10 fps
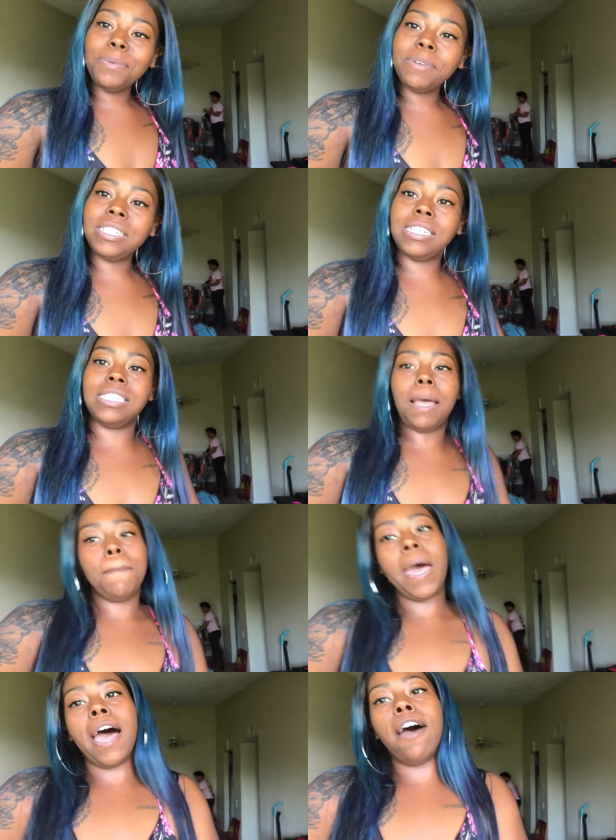which is
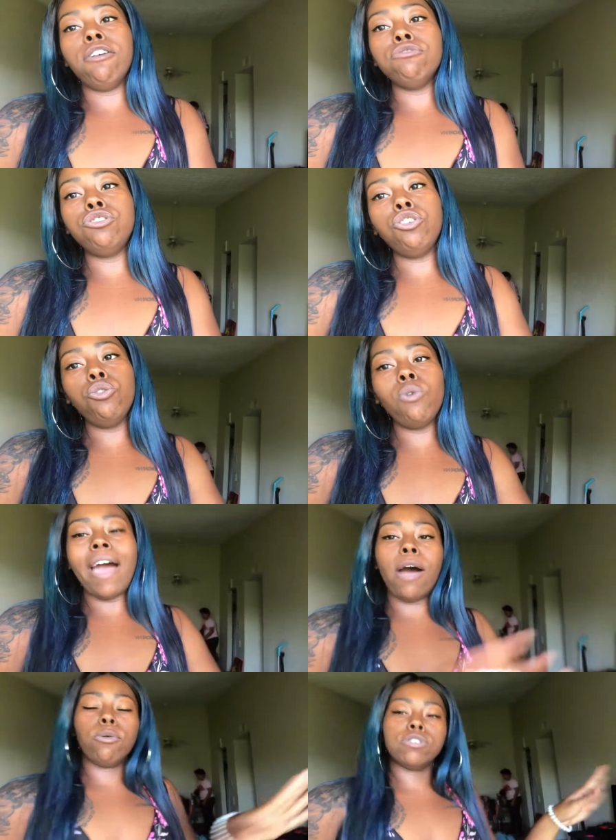about two
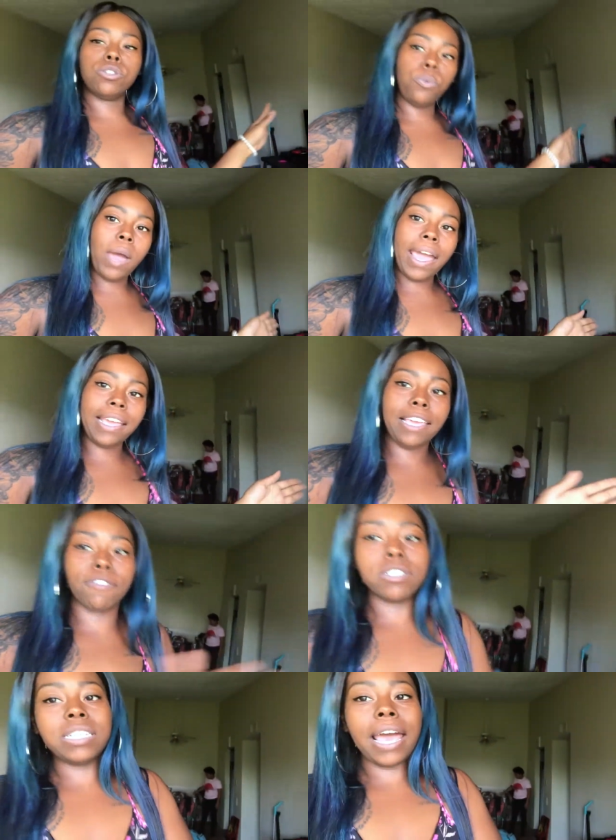hours away,
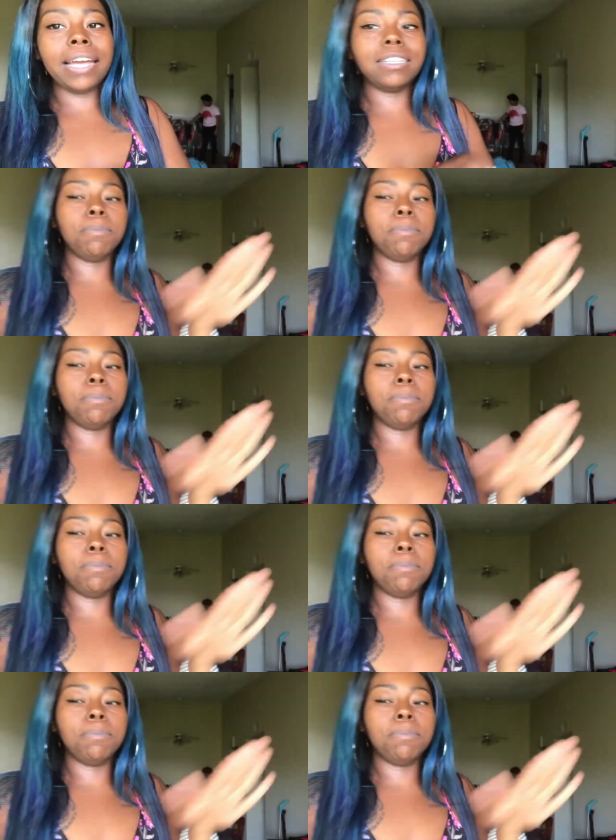give or take,